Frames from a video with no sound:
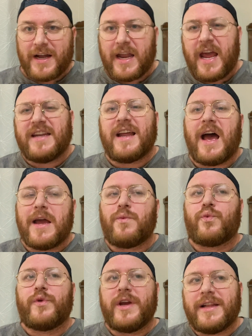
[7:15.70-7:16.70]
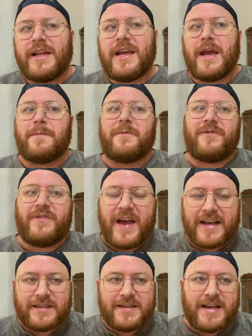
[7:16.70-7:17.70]
and I really am
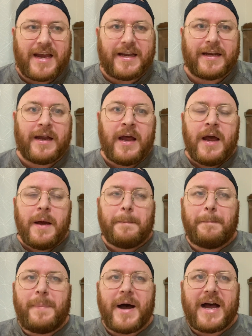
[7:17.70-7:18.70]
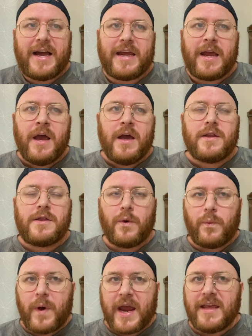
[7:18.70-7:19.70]
fascinated by the
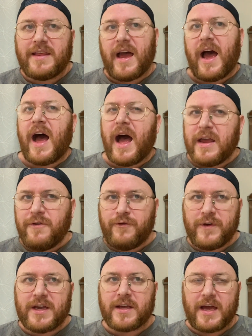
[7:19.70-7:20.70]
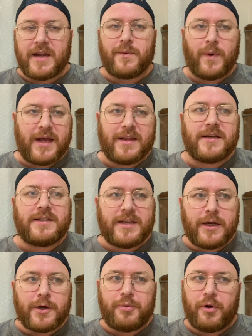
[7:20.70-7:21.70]
way that I feel anyway that
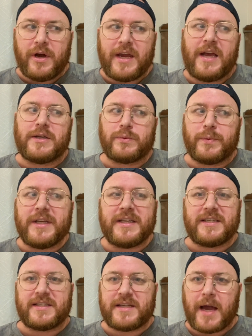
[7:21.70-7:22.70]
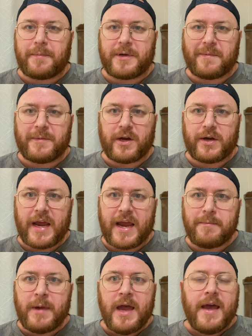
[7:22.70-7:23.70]
Cedar Point has really stepped up their
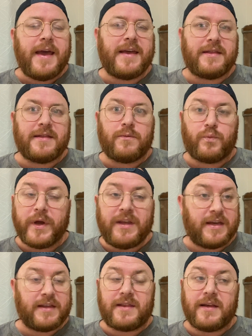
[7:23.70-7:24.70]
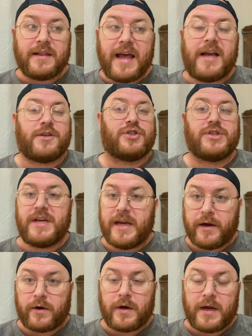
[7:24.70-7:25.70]
game in really the last
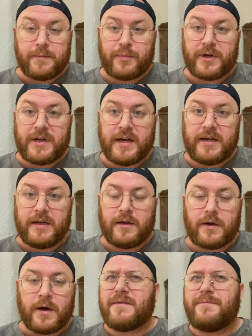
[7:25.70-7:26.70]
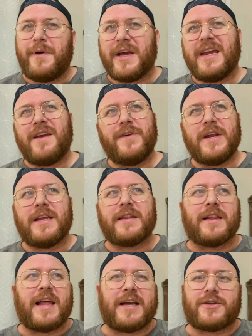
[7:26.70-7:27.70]
year in particular, but even in
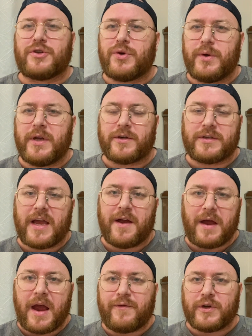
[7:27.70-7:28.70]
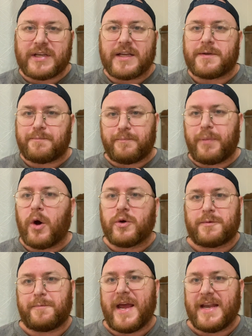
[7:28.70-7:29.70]
the last 2 years, ever since
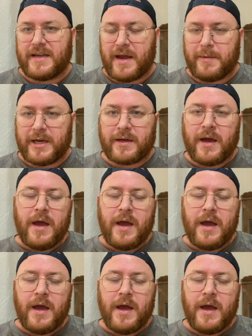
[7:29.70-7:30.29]
post-pandemic.